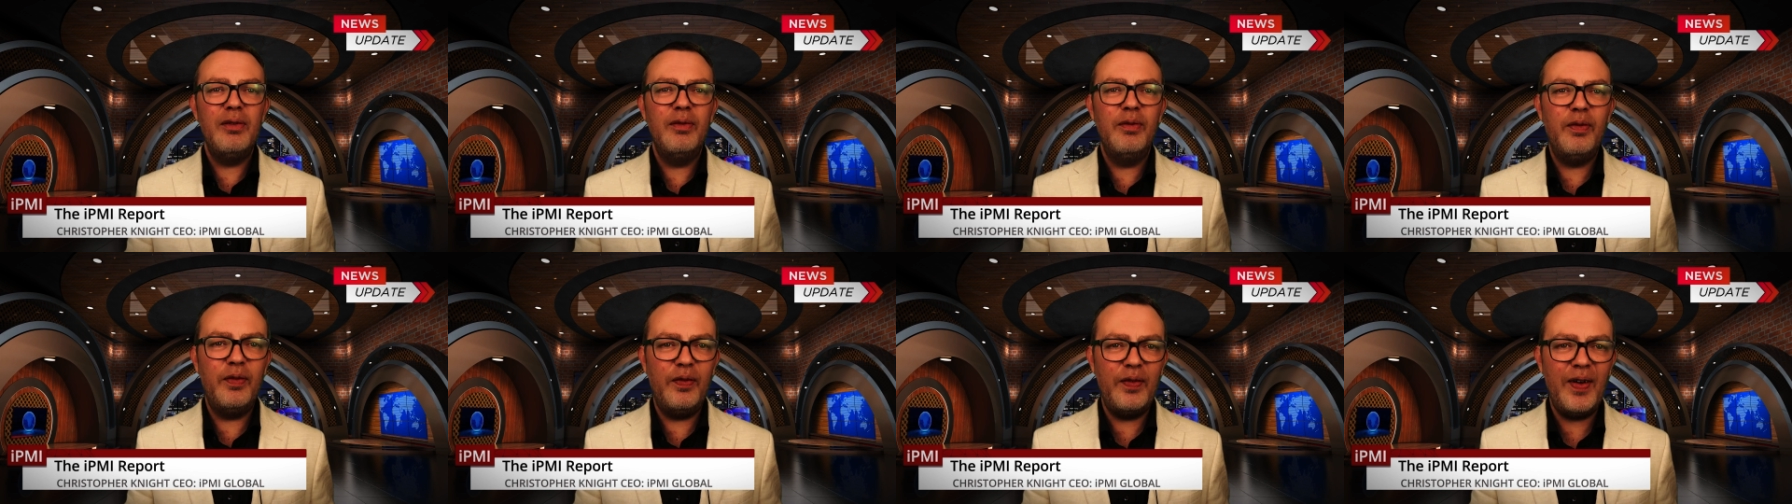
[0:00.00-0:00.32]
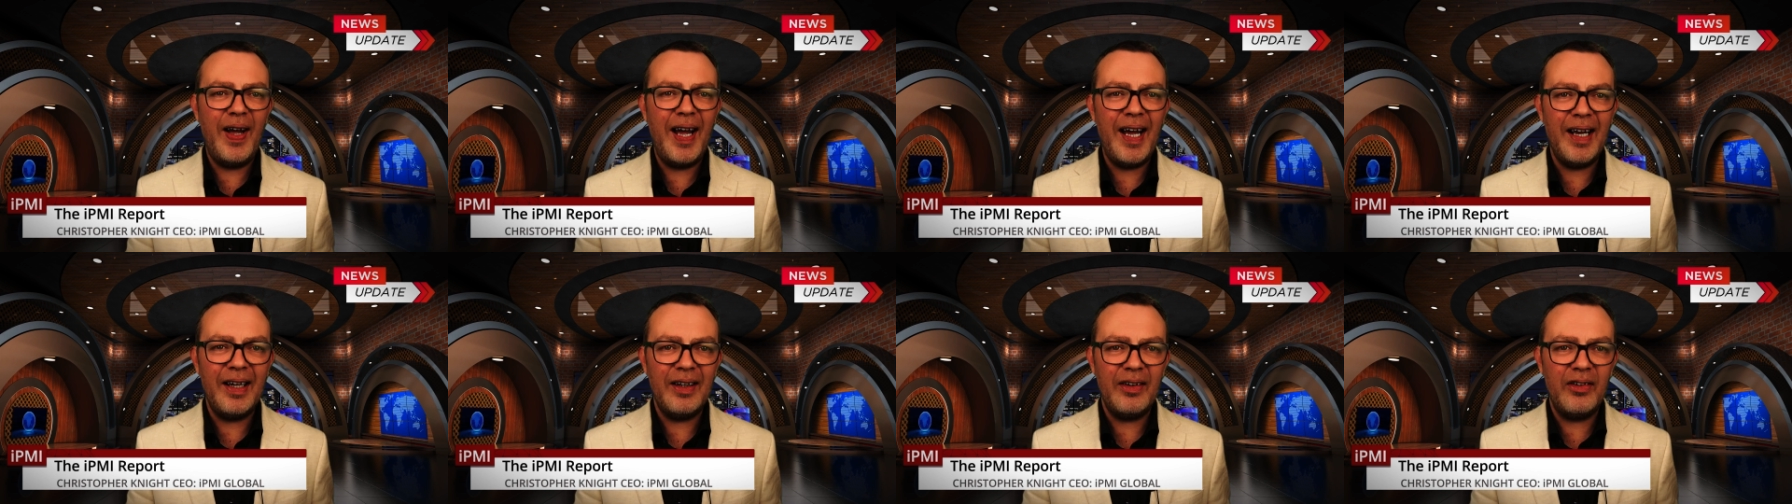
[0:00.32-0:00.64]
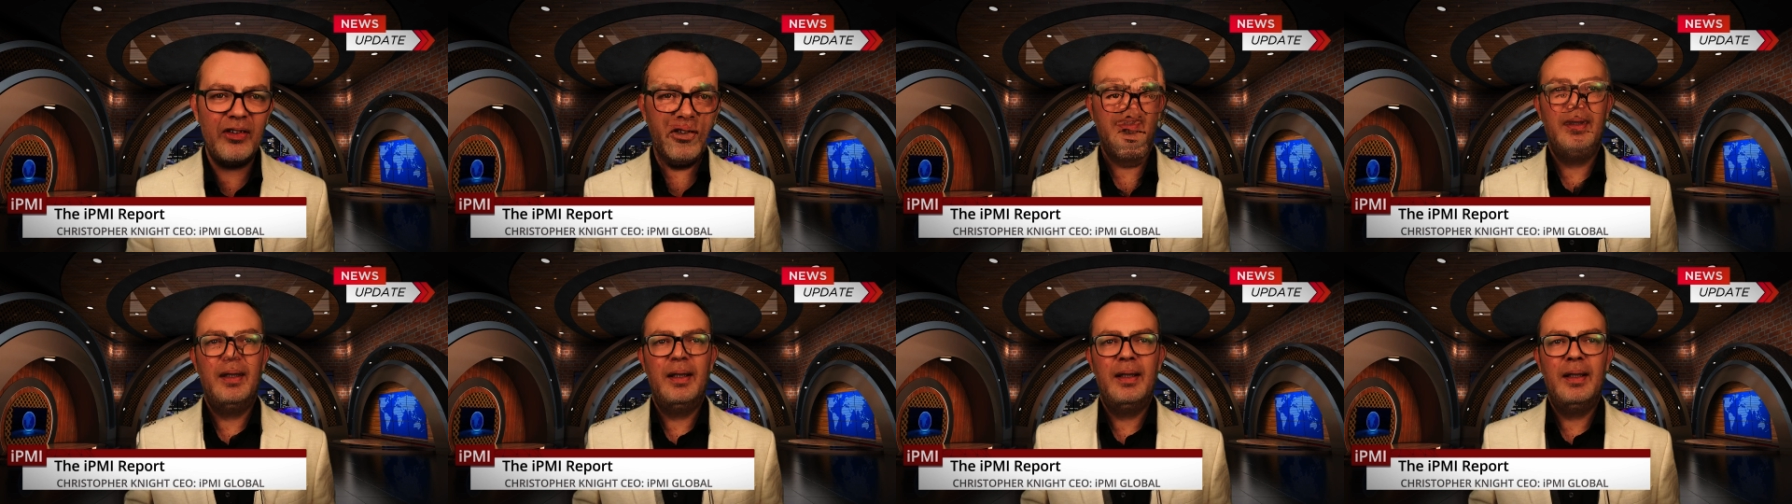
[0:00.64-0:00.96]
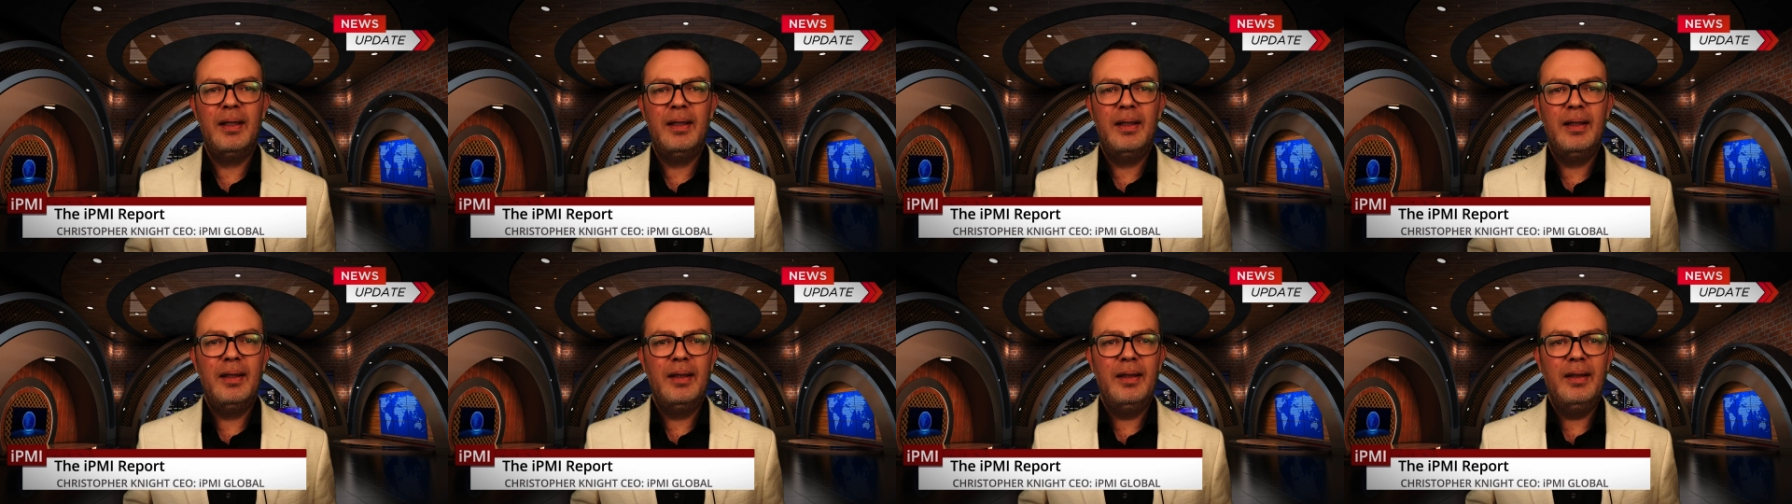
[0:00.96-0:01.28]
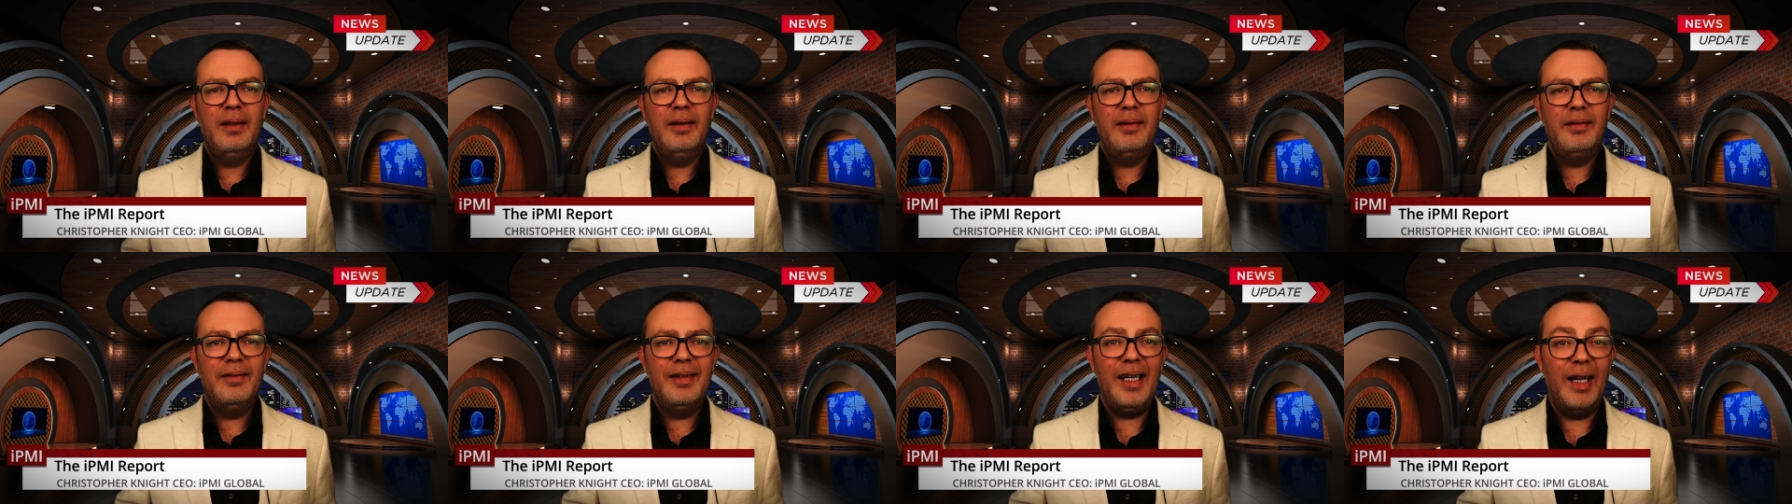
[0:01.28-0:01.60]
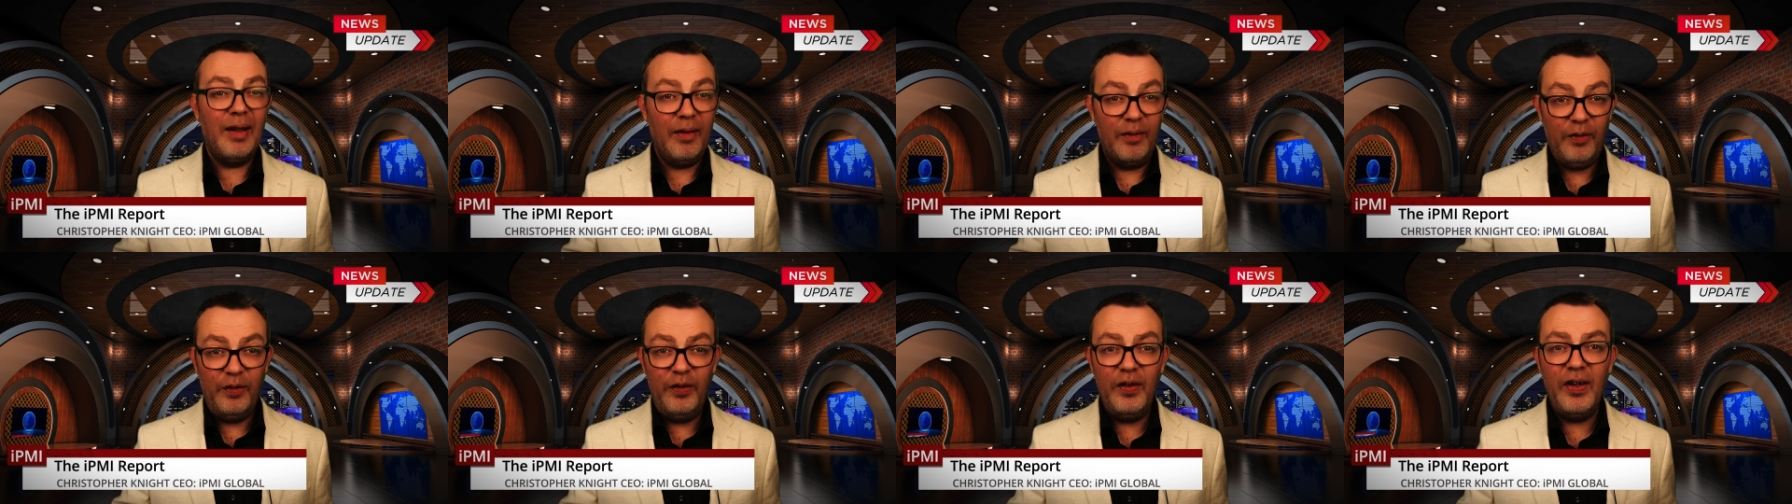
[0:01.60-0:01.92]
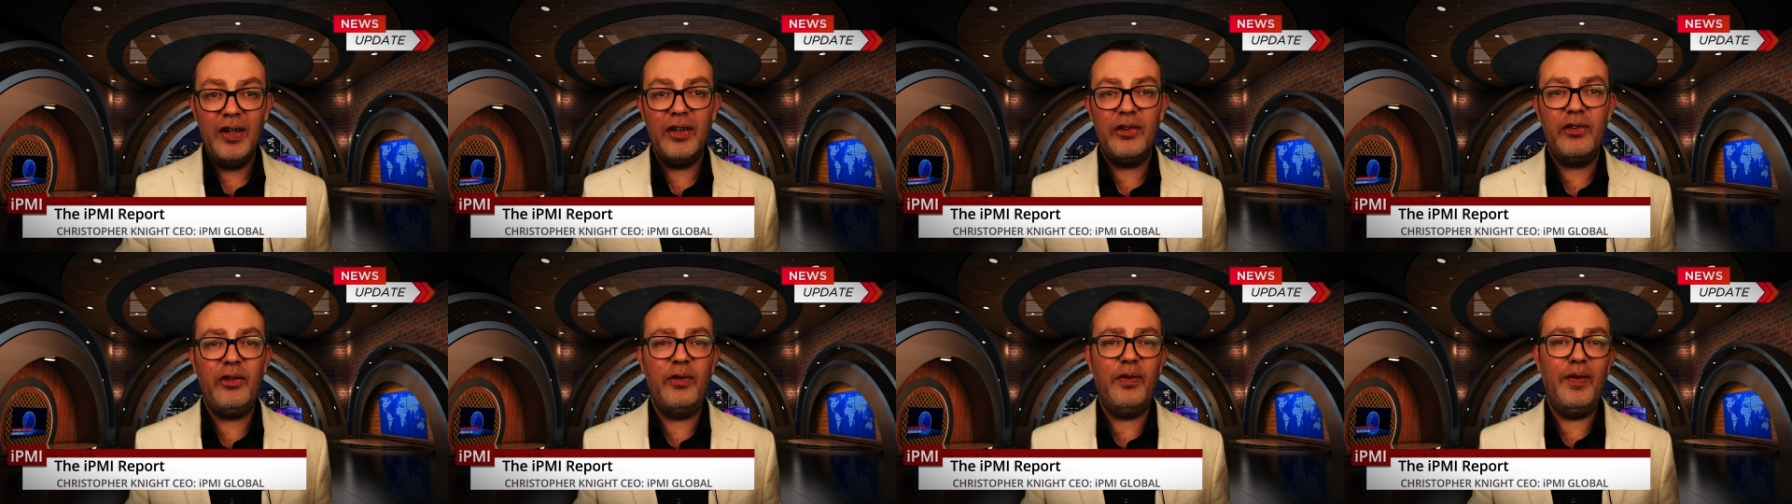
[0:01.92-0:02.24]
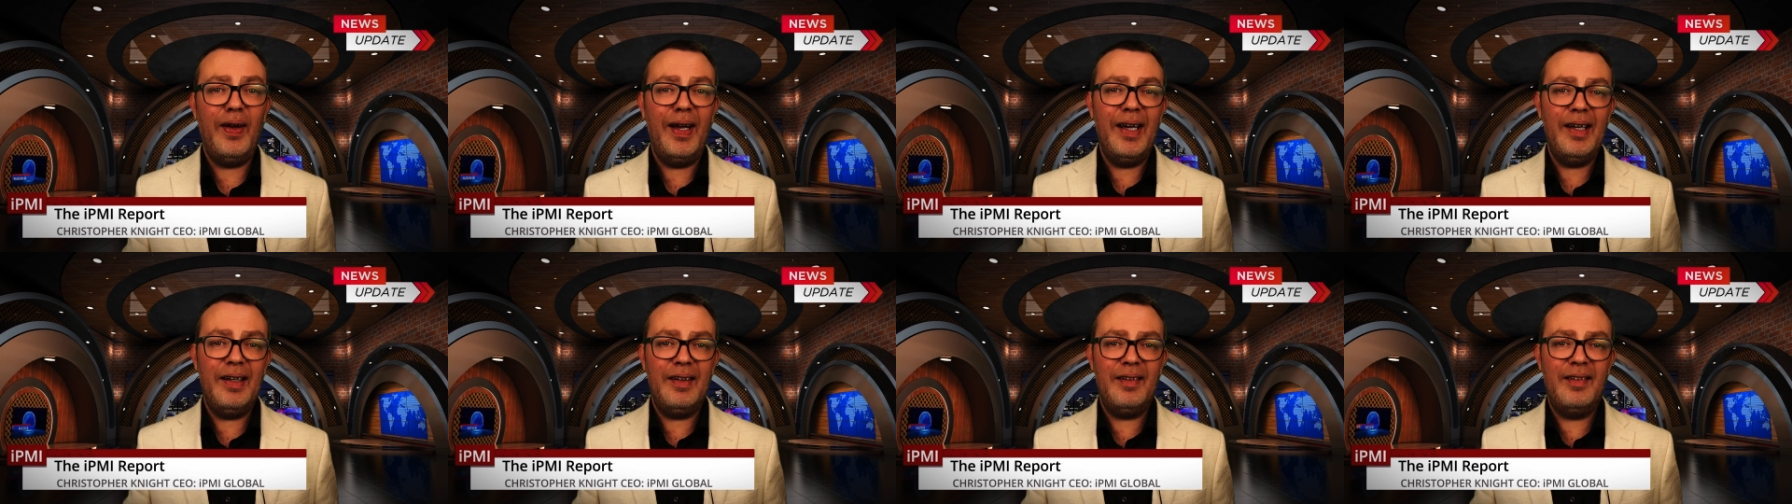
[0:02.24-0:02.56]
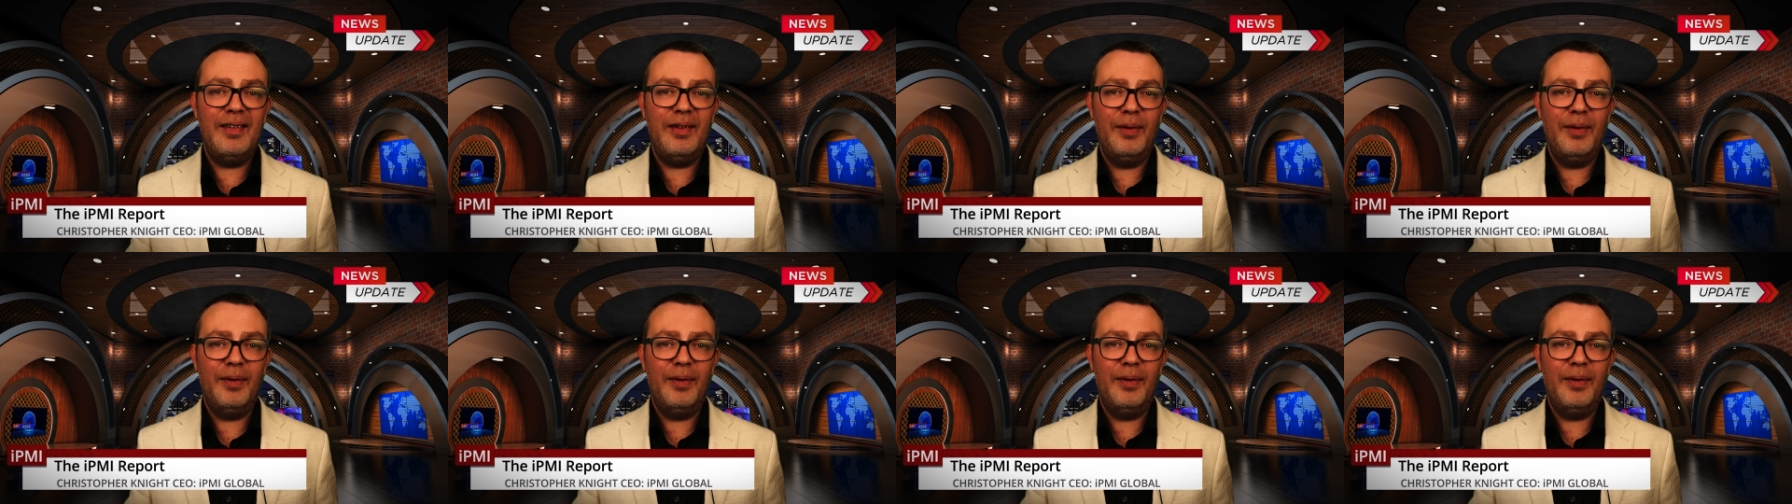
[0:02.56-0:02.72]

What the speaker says: facts. Now, the first fact,